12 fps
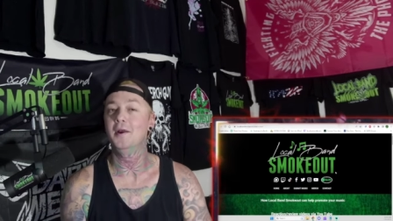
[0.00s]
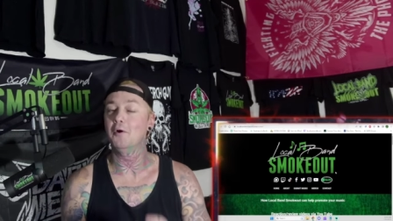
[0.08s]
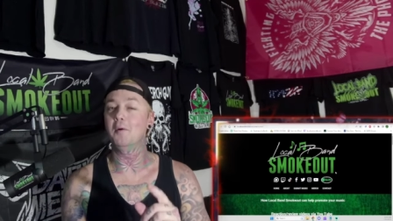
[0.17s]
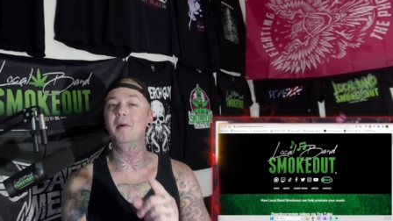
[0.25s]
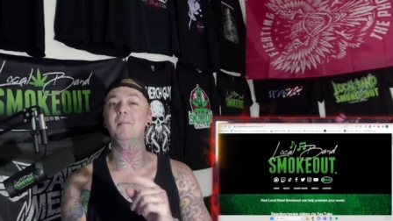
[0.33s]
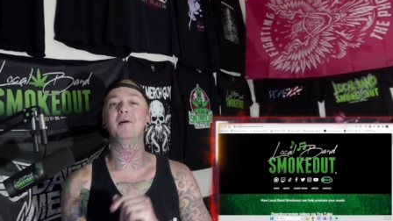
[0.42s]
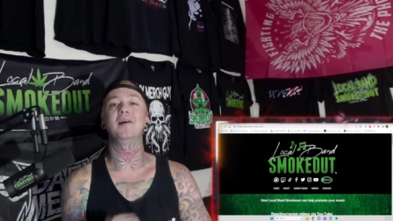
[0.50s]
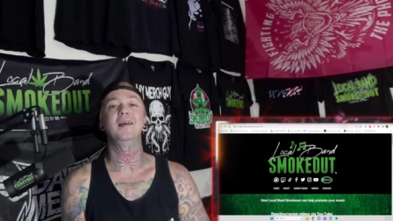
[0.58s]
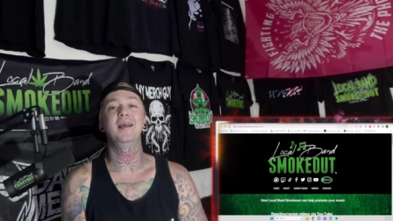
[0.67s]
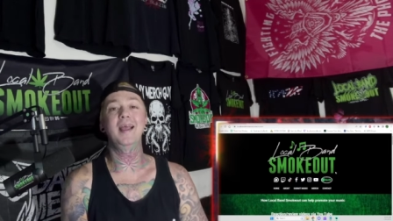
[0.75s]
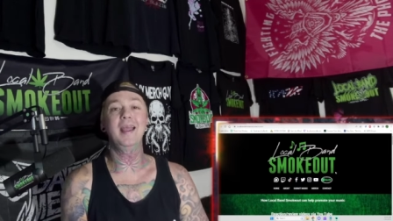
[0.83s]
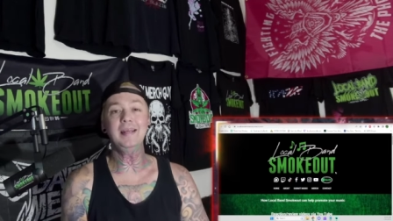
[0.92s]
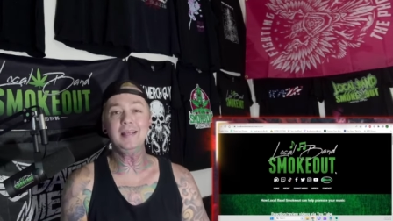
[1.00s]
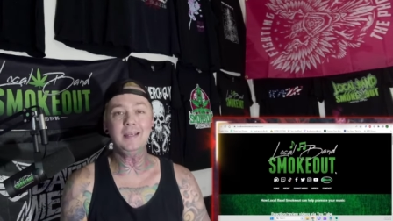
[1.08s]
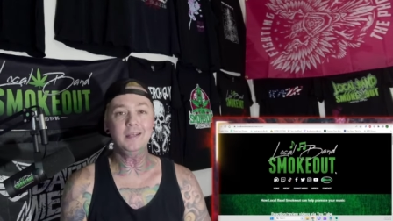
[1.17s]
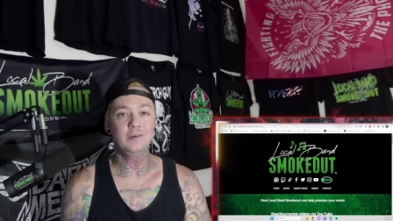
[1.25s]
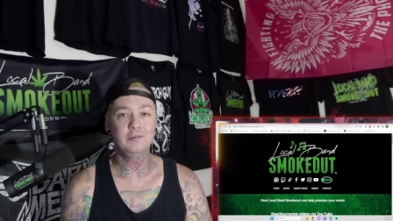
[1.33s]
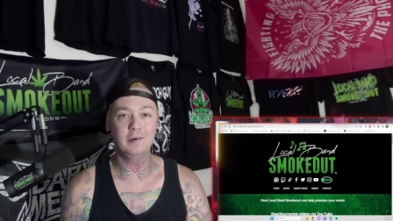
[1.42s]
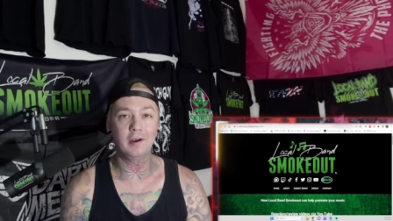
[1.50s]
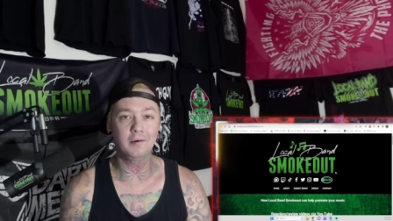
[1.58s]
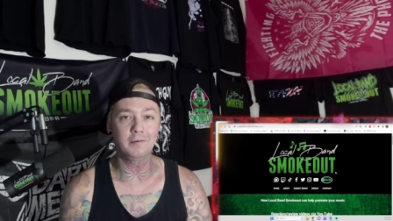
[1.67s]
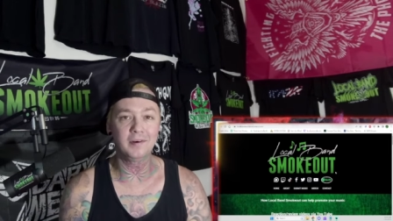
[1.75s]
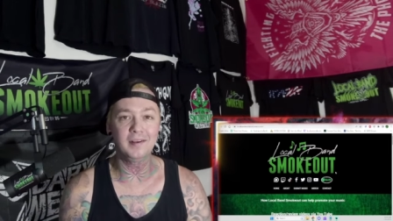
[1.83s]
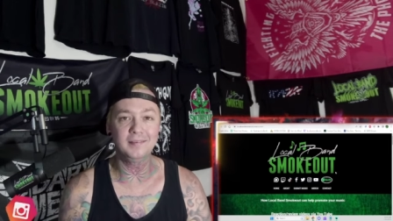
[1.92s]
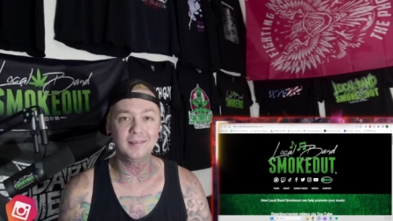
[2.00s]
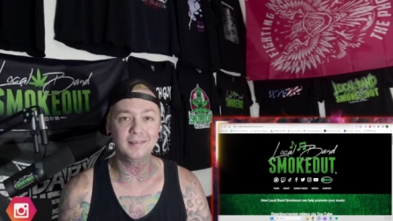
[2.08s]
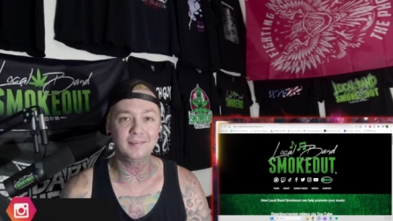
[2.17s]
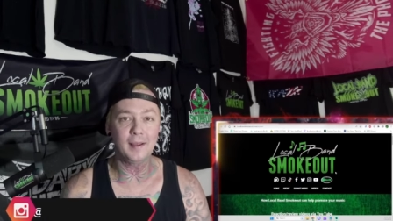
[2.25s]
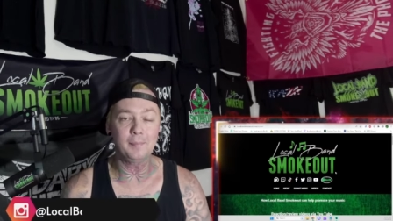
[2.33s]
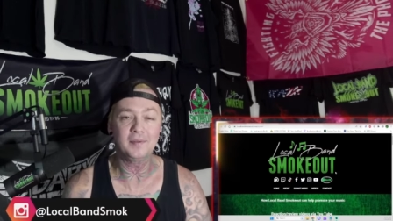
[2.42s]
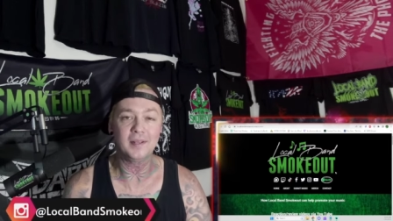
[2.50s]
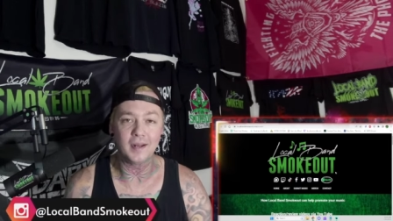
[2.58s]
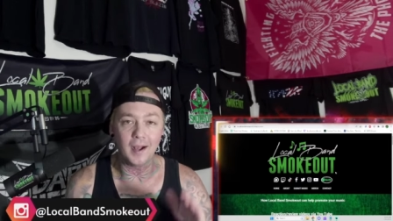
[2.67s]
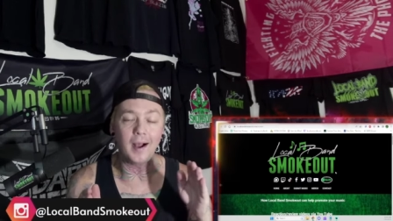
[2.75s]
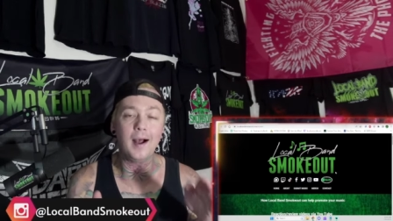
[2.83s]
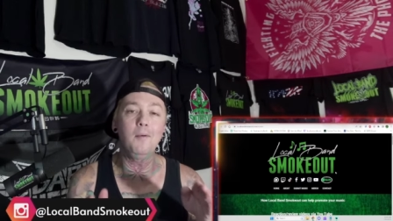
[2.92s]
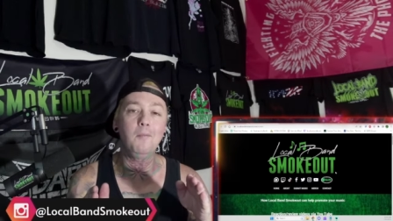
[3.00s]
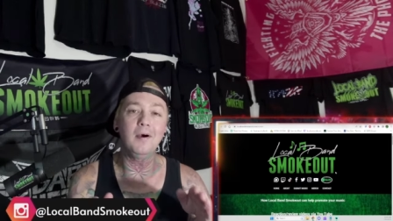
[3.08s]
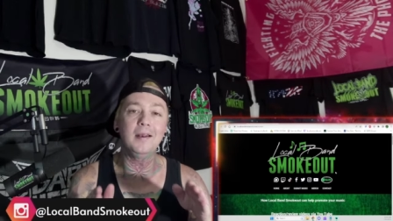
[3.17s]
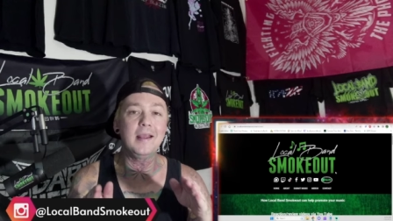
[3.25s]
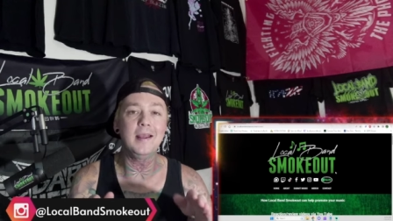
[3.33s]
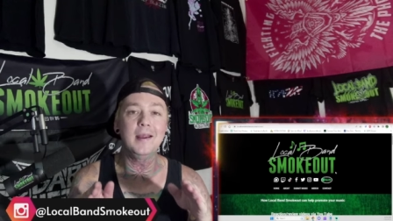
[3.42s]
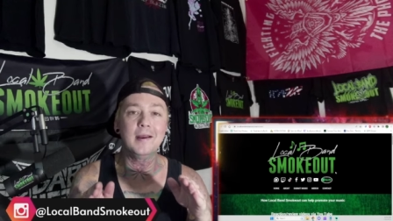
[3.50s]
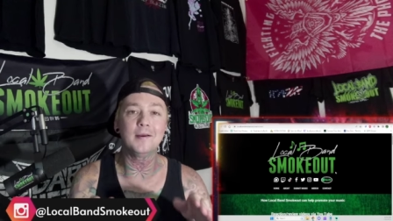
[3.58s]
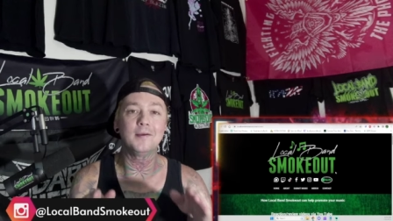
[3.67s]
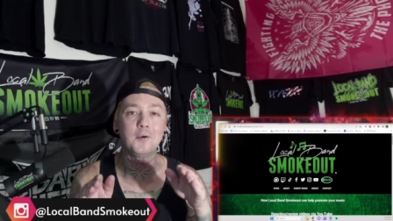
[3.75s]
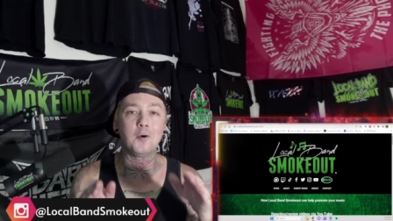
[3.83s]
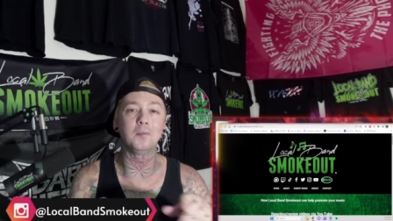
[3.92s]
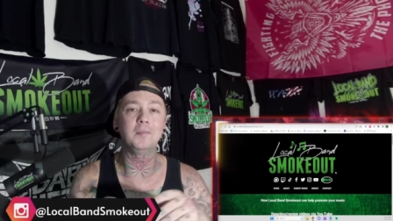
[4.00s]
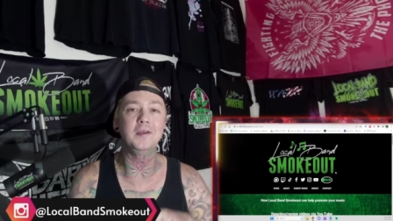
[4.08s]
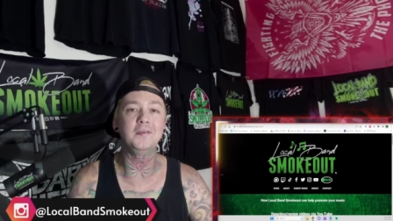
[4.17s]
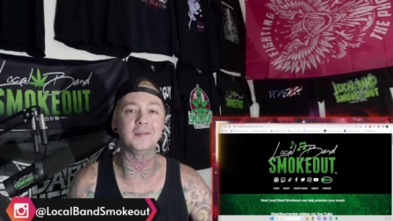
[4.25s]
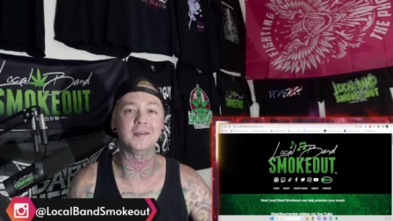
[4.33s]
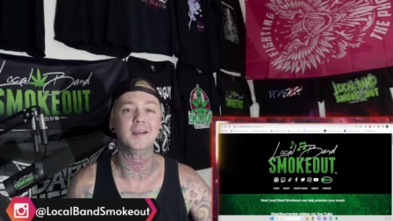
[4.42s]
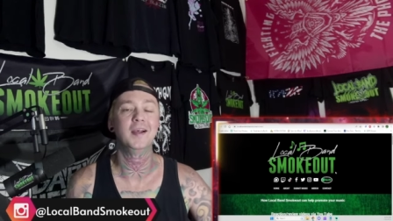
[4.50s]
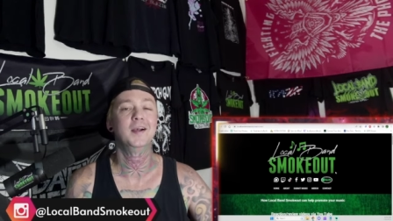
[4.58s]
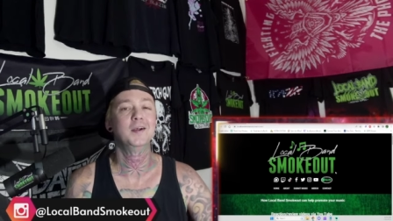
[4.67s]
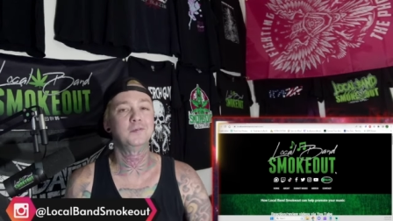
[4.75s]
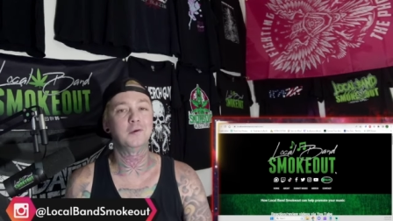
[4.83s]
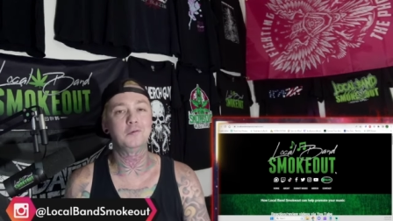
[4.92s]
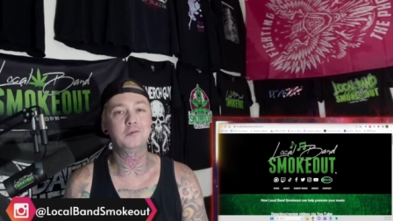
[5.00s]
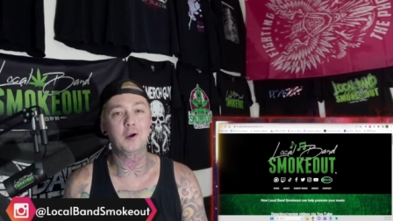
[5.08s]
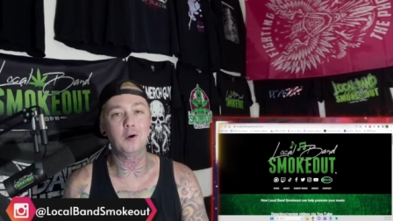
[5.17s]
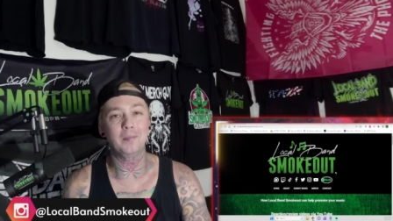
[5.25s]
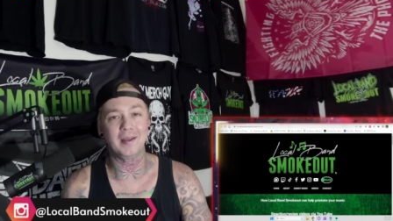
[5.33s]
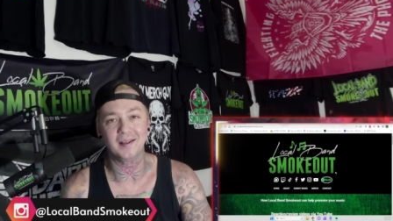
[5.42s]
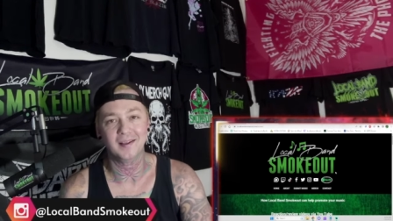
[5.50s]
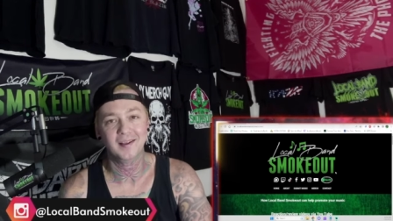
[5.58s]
Remember, any genre is accepted. I want to hear your music, so show me.